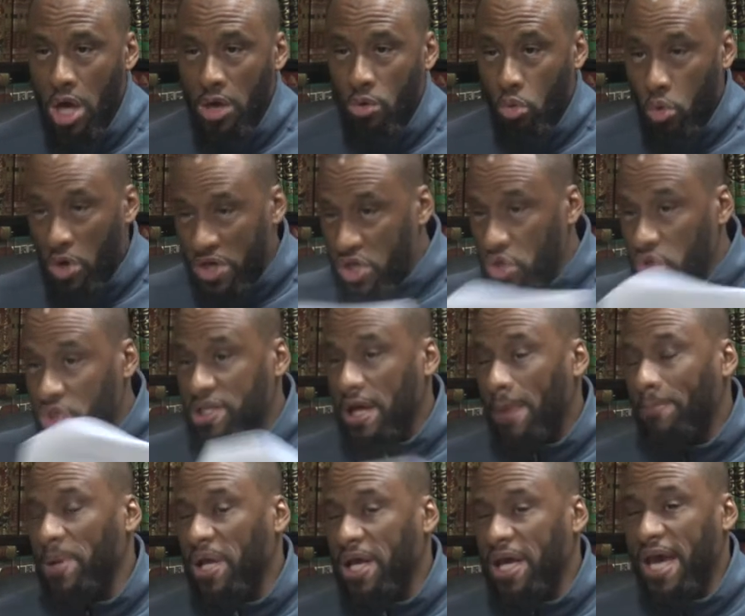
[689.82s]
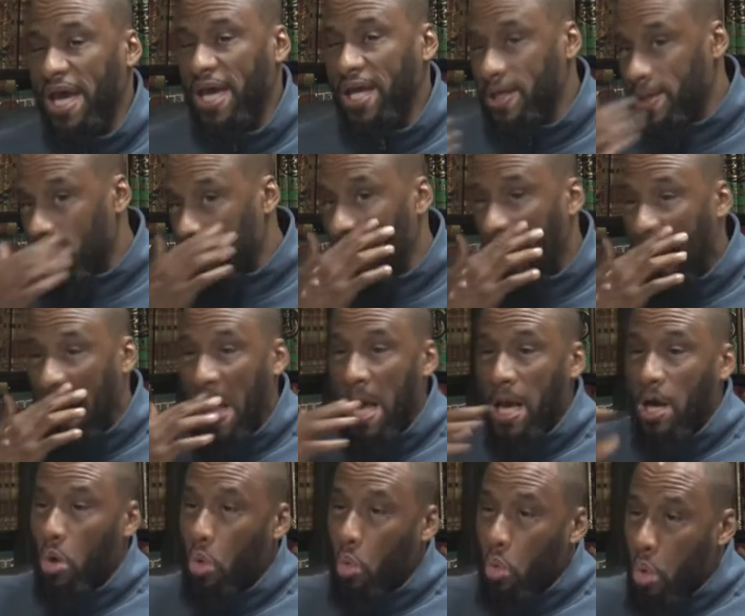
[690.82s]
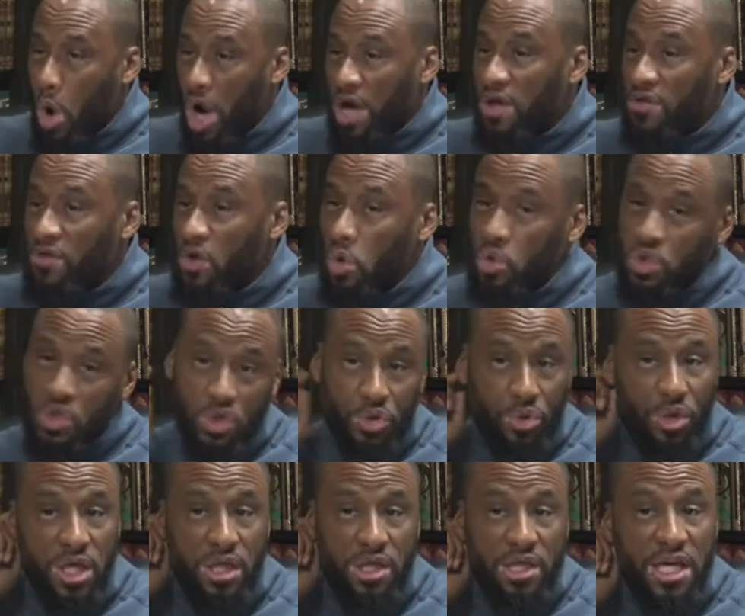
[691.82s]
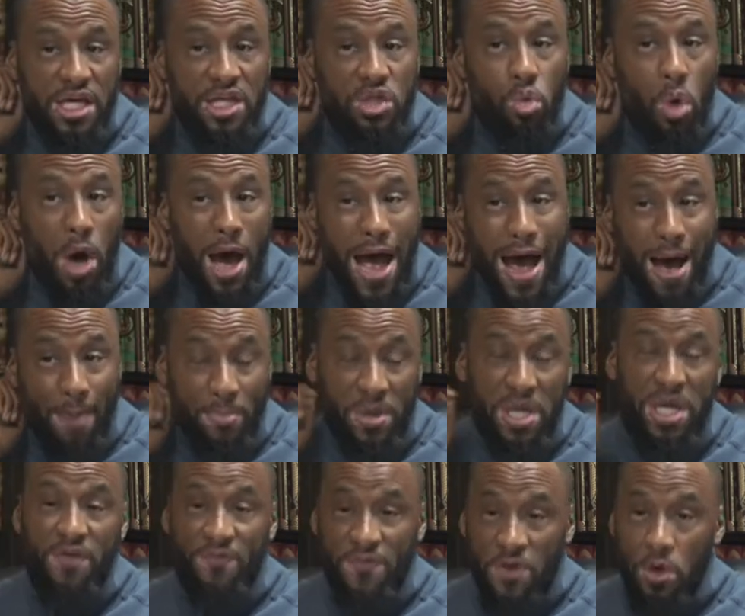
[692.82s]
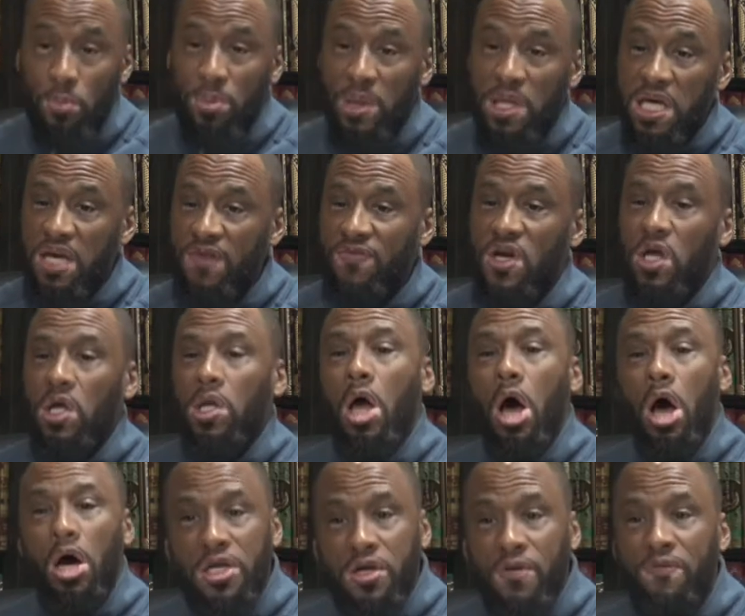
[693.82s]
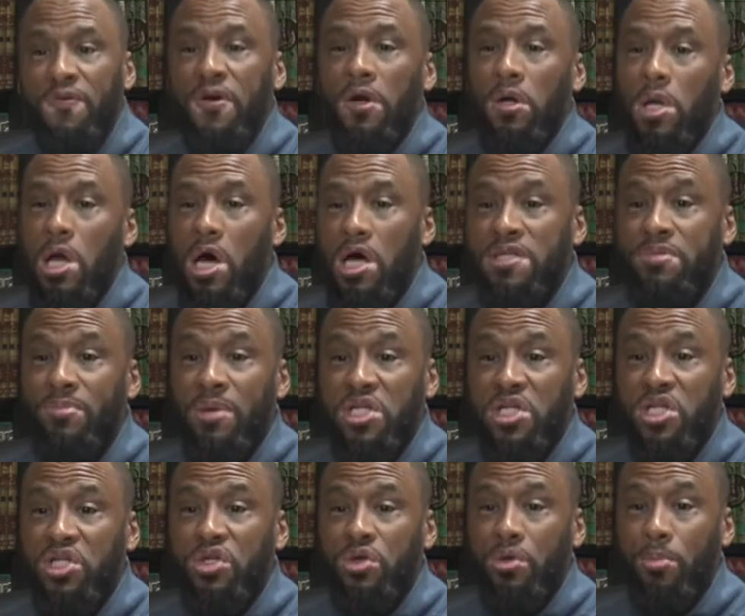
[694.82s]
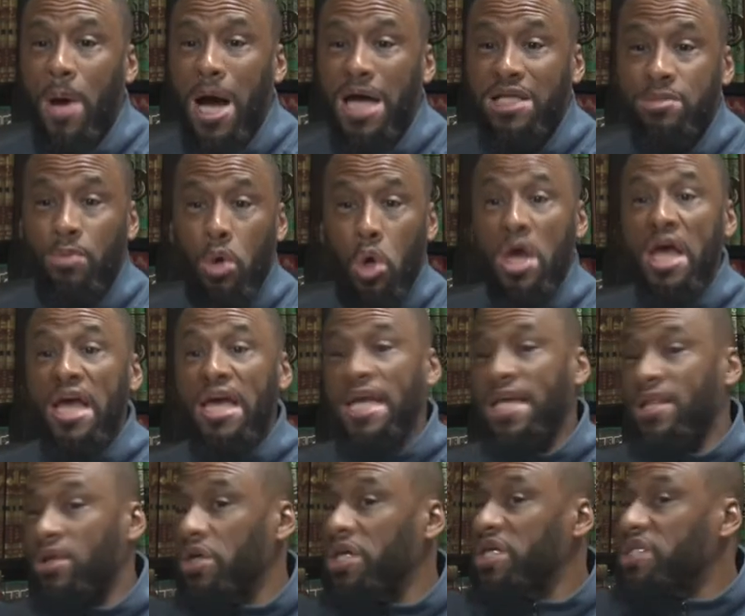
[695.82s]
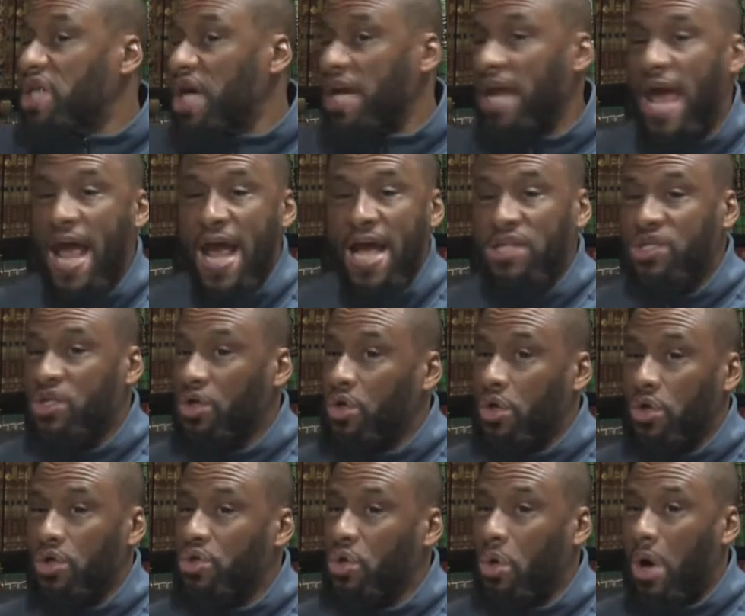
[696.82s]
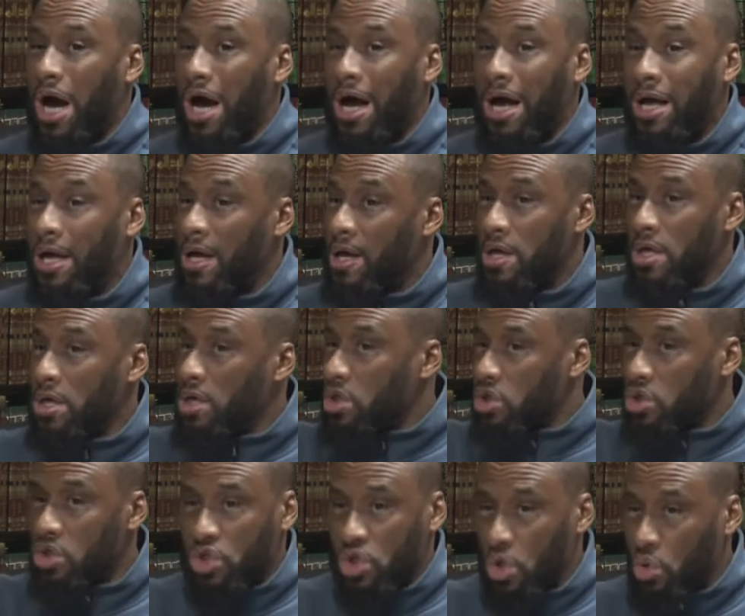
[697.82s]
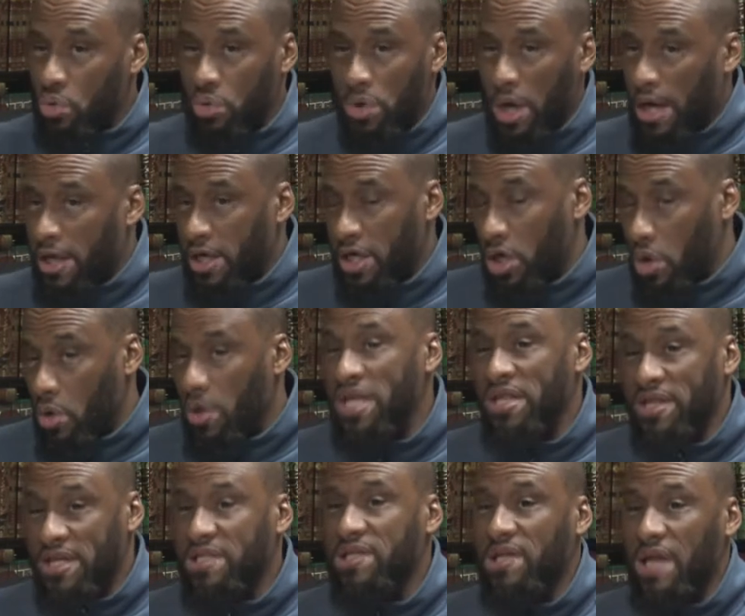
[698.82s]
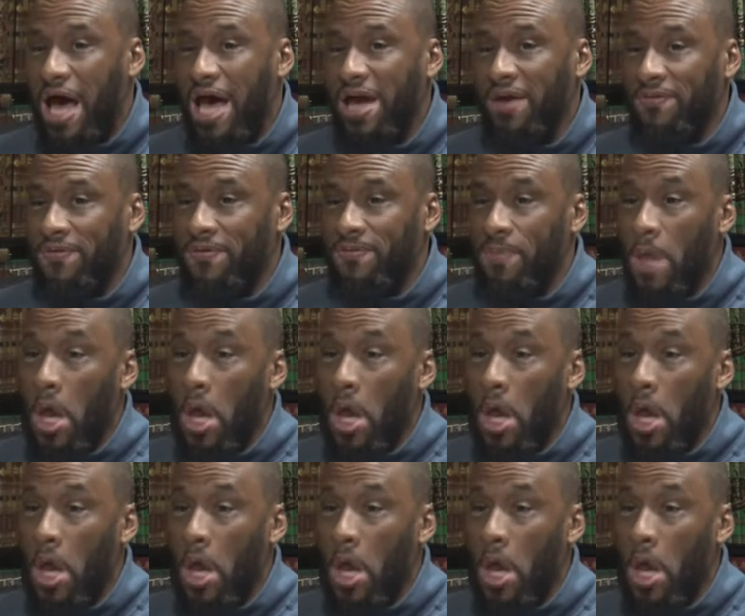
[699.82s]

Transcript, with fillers: When you supplicate, one of those three things will happen if you believe in Allah and you fear Allah as much as possible. Either He's going to answer your dua soon, uh, you know, in this life,